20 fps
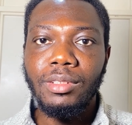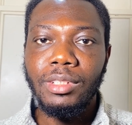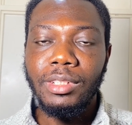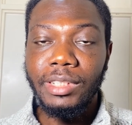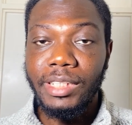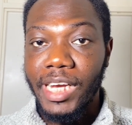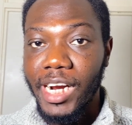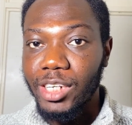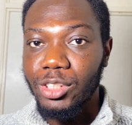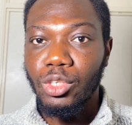
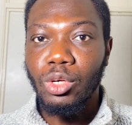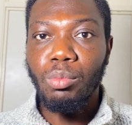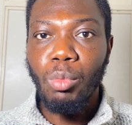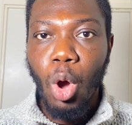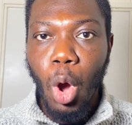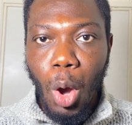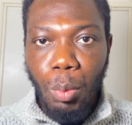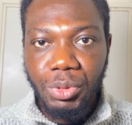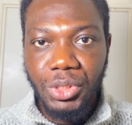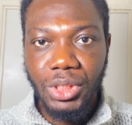There are some
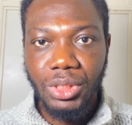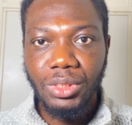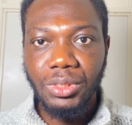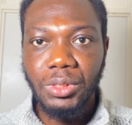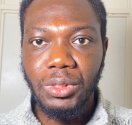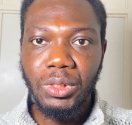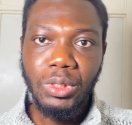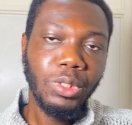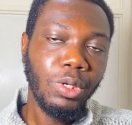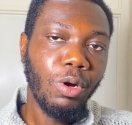
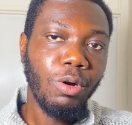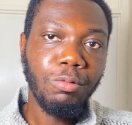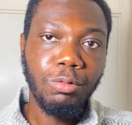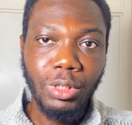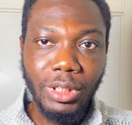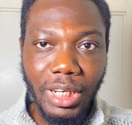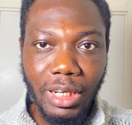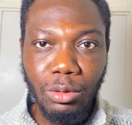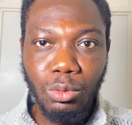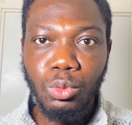options of
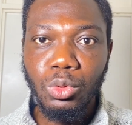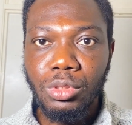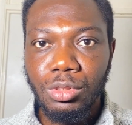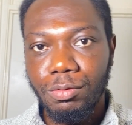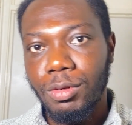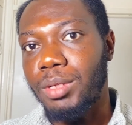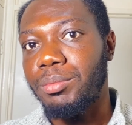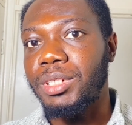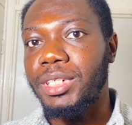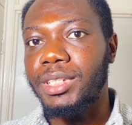other good
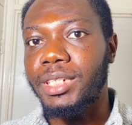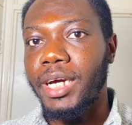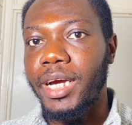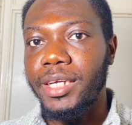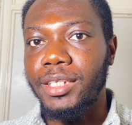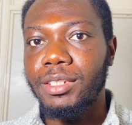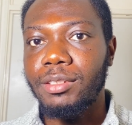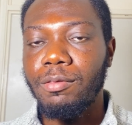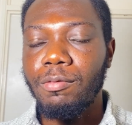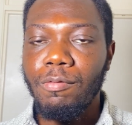family
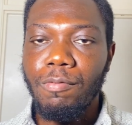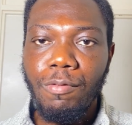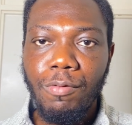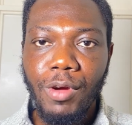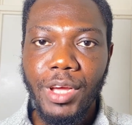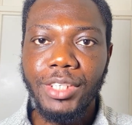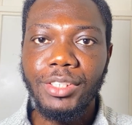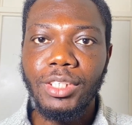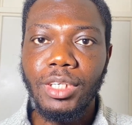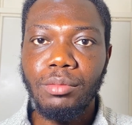ties.
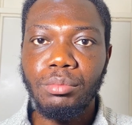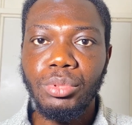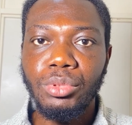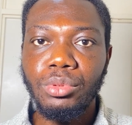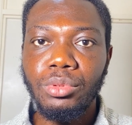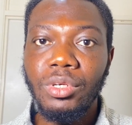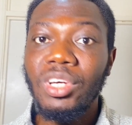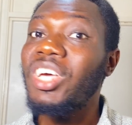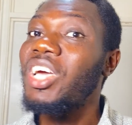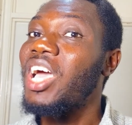For example,